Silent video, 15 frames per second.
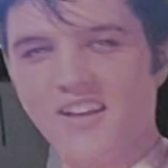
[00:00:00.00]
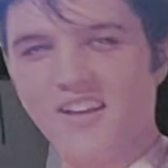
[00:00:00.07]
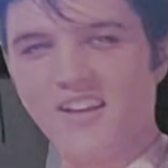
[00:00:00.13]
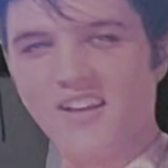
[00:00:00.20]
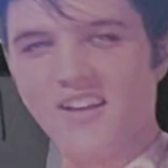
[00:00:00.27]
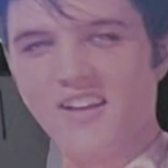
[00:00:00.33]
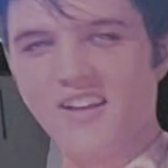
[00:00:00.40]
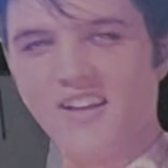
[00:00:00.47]

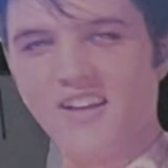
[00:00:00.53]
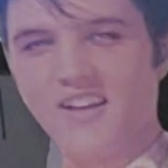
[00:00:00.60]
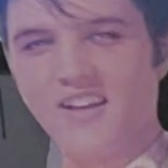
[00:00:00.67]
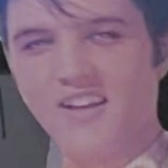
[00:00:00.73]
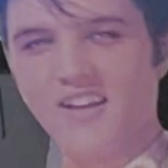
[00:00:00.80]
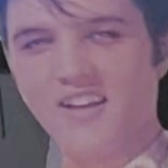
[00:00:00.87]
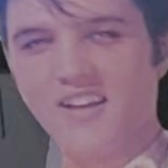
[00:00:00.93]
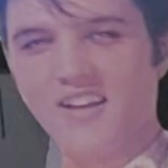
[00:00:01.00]

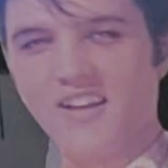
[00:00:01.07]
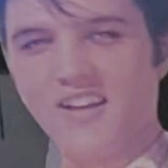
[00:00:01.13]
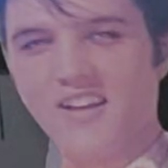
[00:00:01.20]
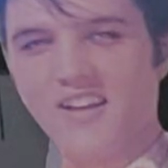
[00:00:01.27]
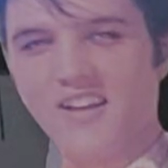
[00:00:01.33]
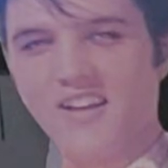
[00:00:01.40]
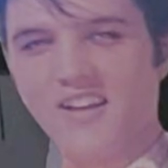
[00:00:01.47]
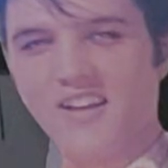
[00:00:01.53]

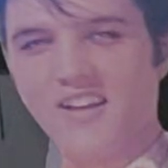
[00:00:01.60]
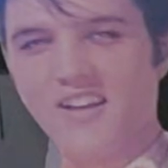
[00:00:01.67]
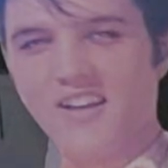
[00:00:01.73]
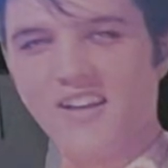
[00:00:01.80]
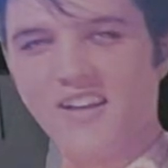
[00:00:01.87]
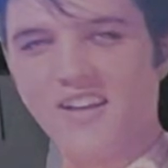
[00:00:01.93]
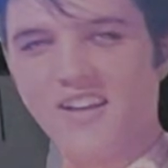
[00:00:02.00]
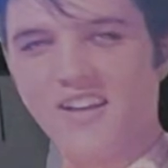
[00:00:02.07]

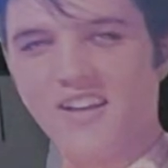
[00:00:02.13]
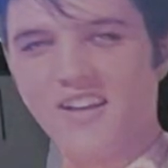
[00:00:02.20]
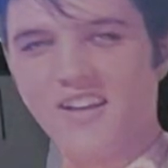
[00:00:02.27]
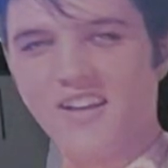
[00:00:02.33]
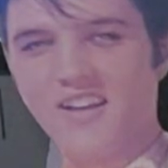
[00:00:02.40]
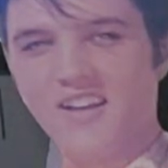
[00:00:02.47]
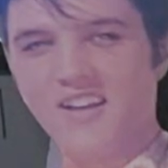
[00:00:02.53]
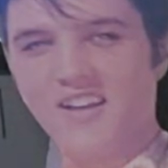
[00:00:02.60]

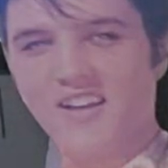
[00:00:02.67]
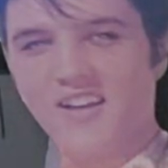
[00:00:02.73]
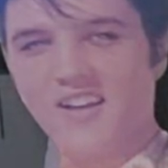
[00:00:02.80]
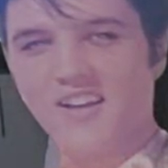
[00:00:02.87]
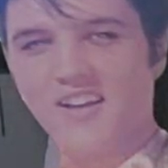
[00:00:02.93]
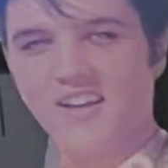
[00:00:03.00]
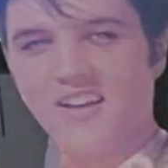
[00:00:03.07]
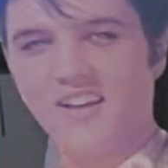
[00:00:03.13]

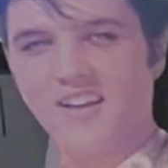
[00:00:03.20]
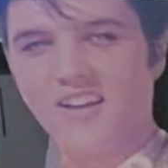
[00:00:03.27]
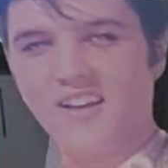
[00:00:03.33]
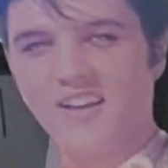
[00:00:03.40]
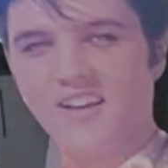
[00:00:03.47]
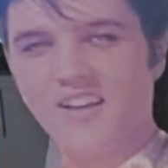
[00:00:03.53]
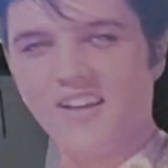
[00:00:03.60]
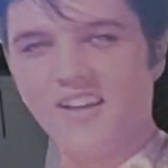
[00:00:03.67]

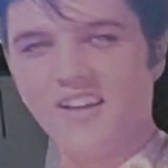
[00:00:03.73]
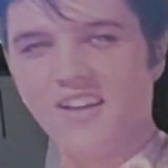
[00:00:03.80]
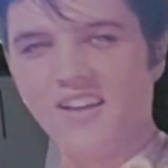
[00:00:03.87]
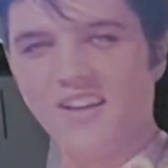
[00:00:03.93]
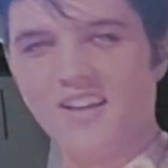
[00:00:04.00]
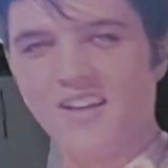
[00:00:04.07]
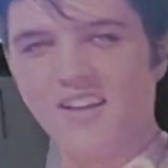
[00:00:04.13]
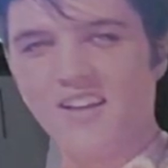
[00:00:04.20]

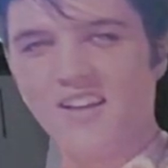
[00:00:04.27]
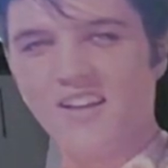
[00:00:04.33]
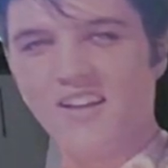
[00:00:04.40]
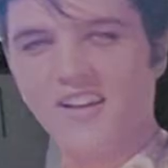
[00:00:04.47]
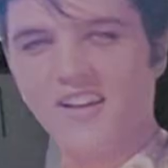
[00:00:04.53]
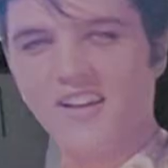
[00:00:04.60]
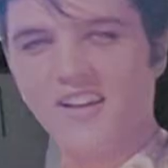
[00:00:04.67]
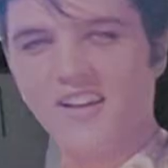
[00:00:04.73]

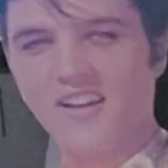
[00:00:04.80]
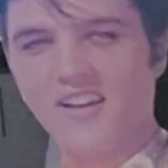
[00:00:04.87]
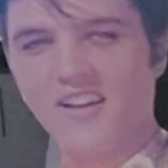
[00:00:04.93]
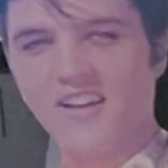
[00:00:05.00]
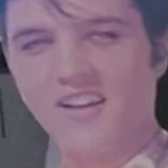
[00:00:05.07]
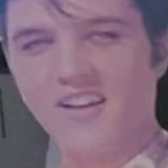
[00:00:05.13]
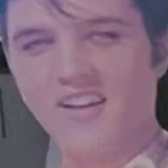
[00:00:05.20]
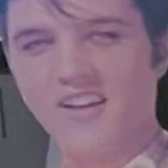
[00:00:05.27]

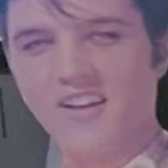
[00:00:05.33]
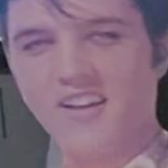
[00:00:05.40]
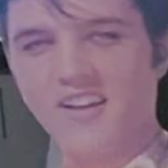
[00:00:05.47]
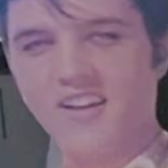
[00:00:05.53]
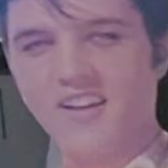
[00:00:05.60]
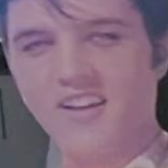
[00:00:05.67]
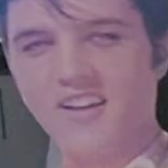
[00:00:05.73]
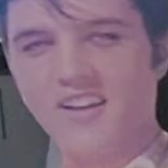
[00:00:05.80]

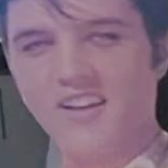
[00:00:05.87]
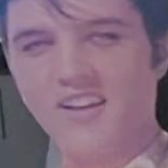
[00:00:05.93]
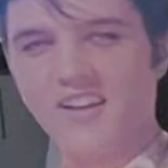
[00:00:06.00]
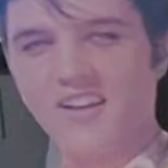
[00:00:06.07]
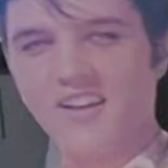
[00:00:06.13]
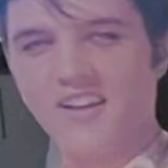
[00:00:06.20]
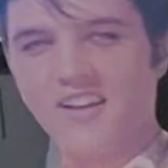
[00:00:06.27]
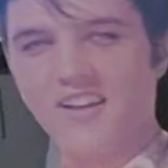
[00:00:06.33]

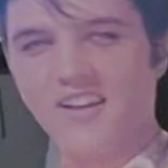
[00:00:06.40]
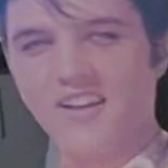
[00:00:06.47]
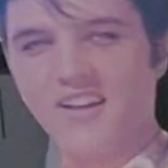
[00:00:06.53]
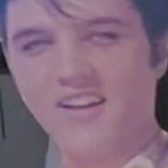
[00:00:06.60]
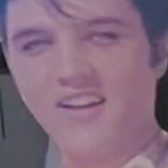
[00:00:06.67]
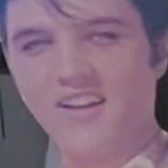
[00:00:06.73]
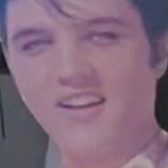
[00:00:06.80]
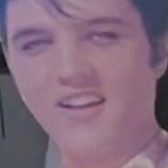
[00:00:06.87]

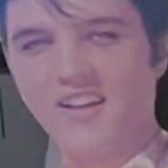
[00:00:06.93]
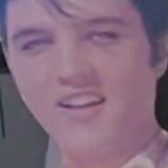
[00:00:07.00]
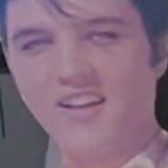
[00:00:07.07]
[no speech]